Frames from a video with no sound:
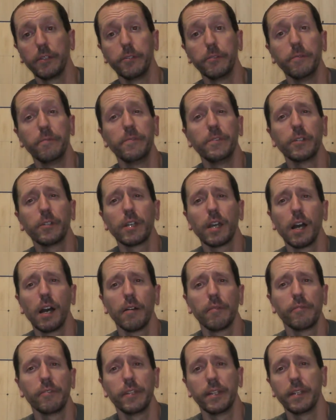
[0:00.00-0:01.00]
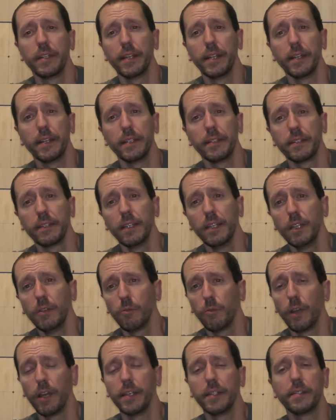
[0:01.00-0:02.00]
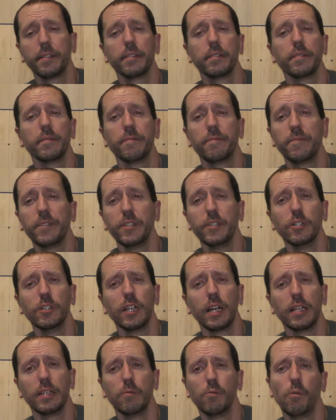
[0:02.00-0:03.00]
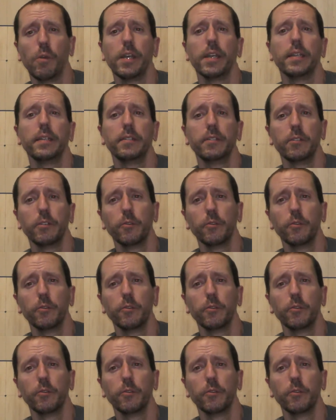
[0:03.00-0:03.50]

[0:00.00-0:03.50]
Do you feel confident in it, right? Does it feel lightweight?